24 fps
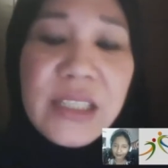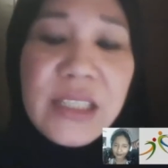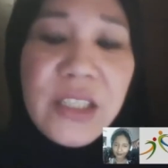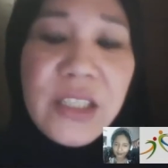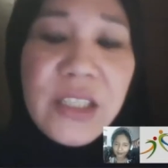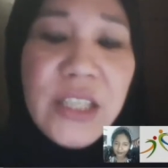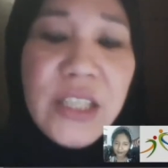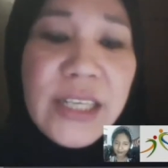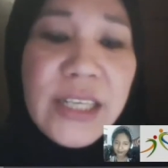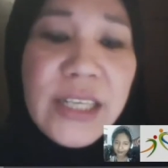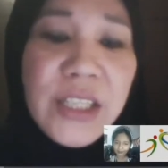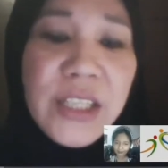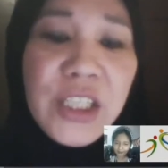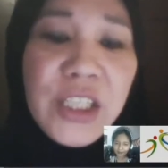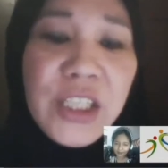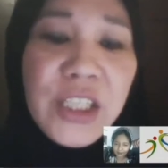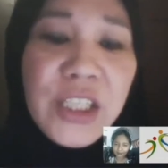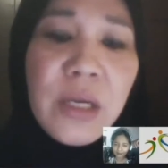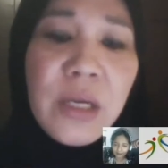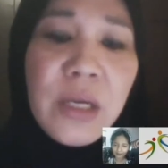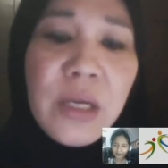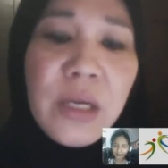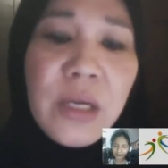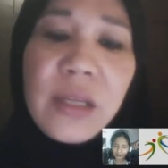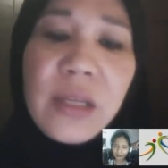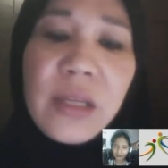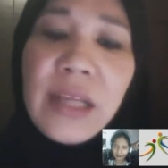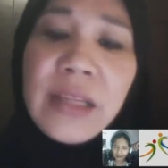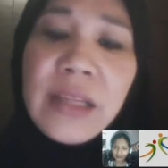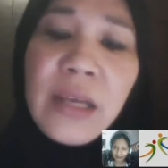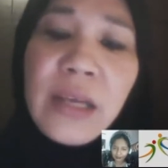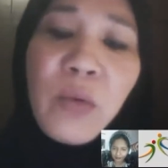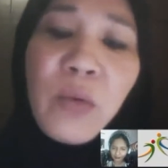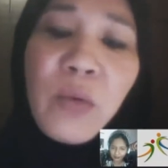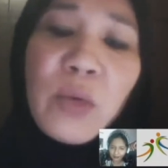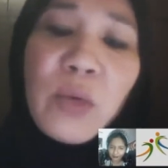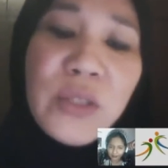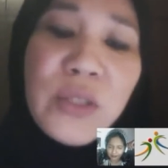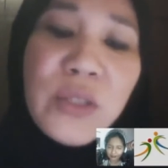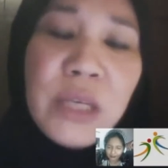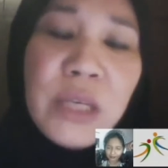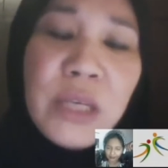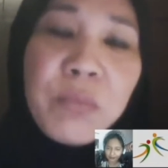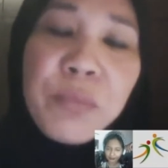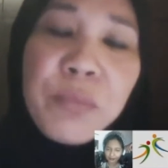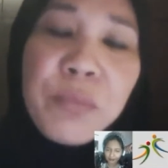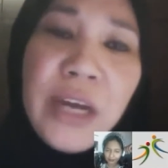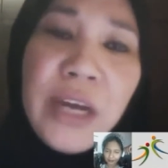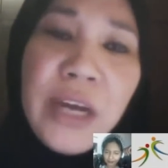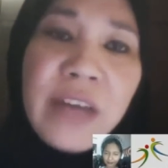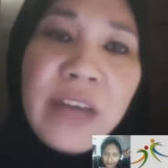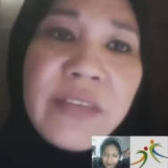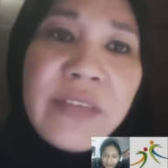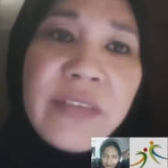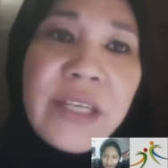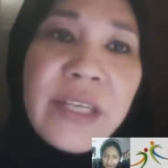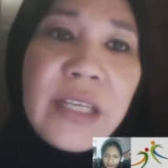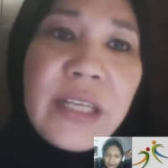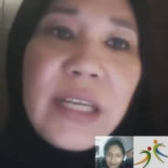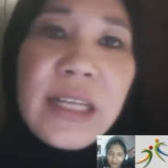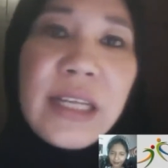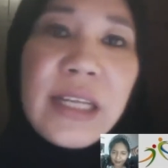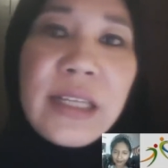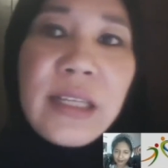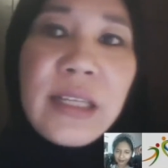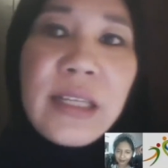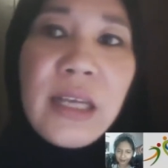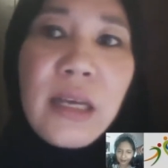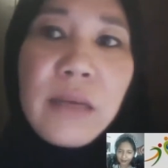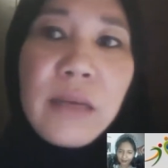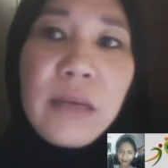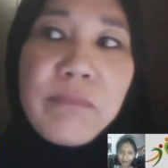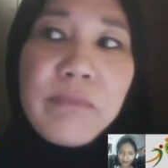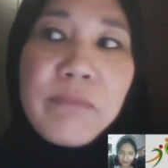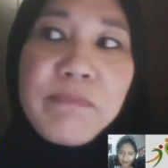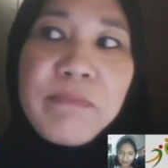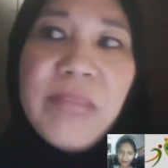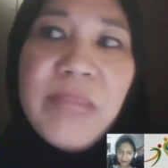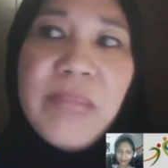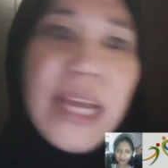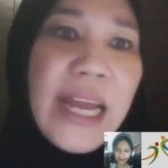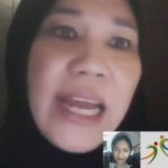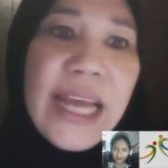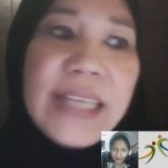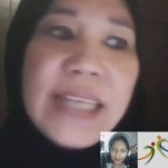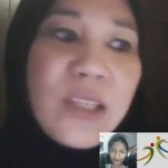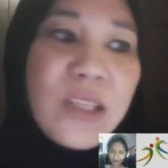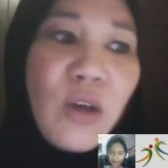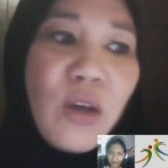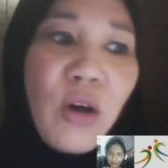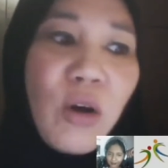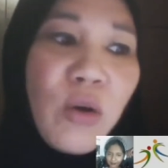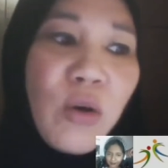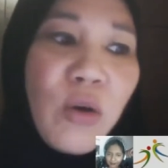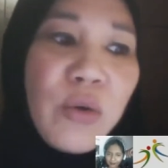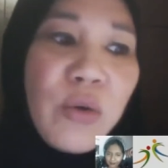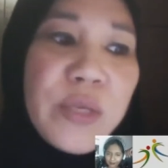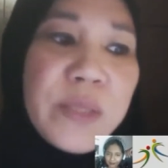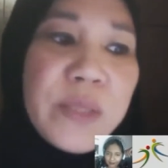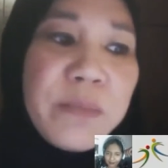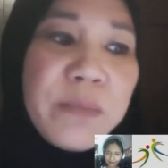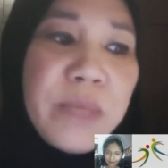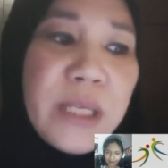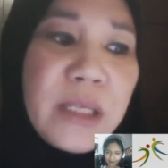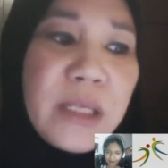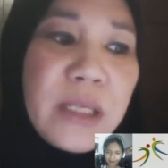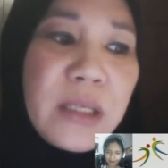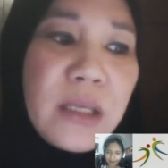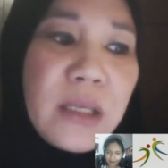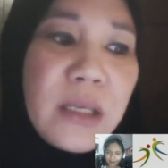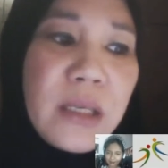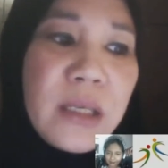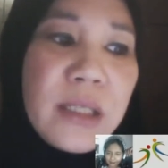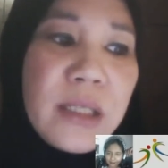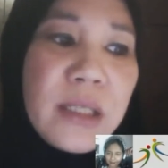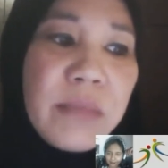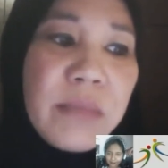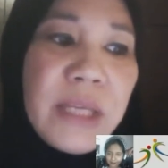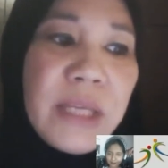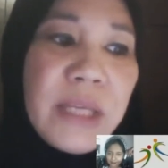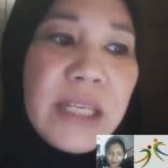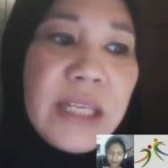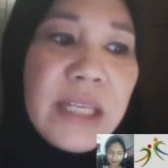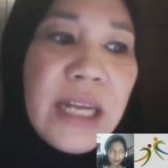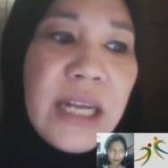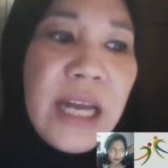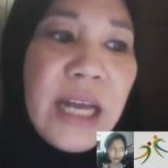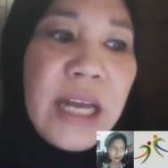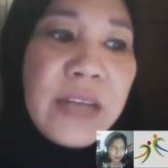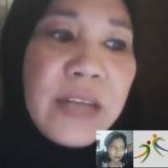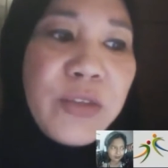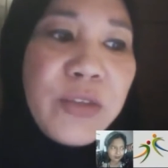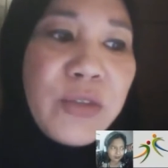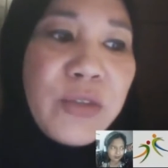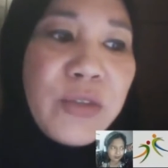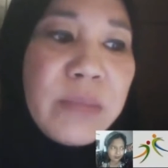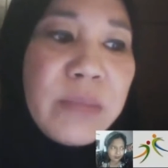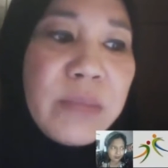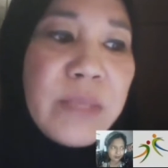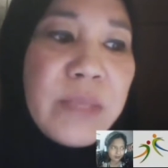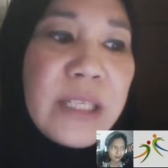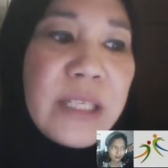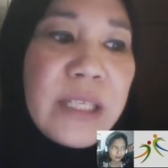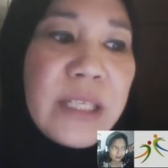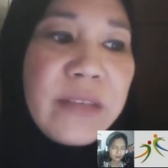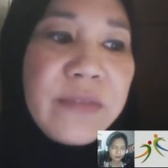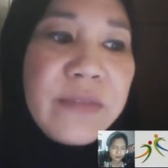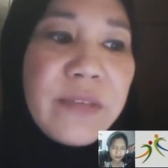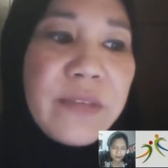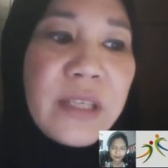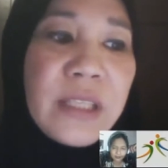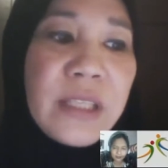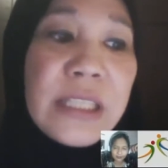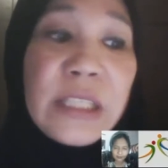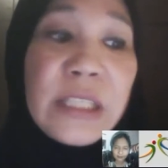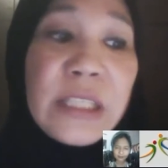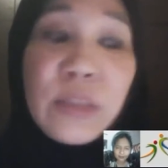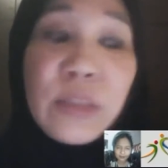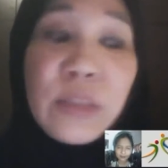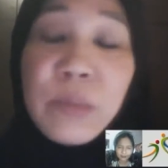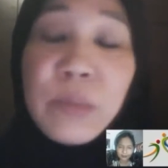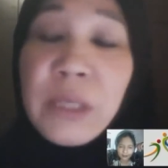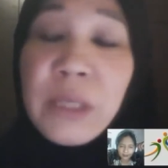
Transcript: challenges that they want to keep private, and that has always been something that I truly believe need to be in